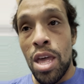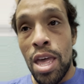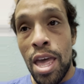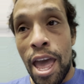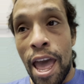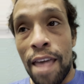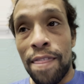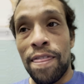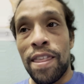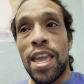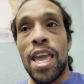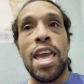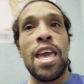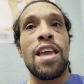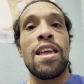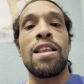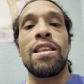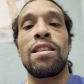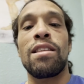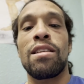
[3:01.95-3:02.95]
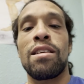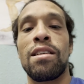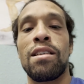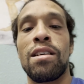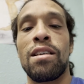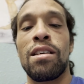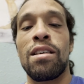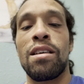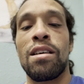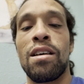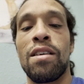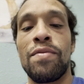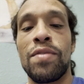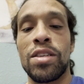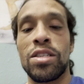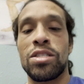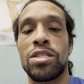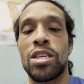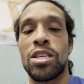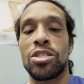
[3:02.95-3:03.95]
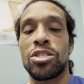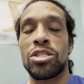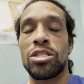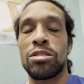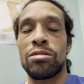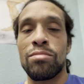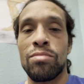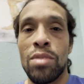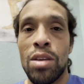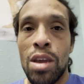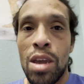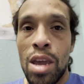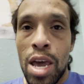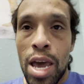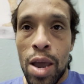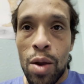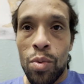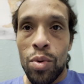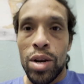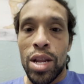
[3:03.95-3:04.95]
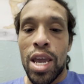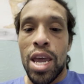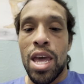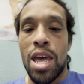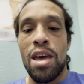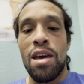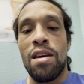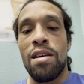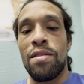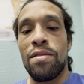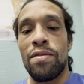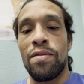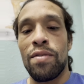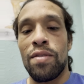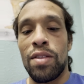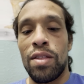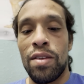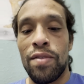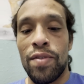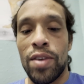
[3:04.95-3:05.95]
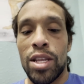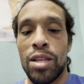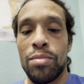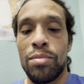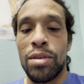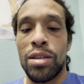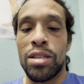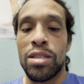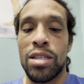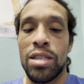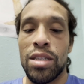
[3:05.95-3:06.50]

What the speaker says: at the end of this session, I want to have the availability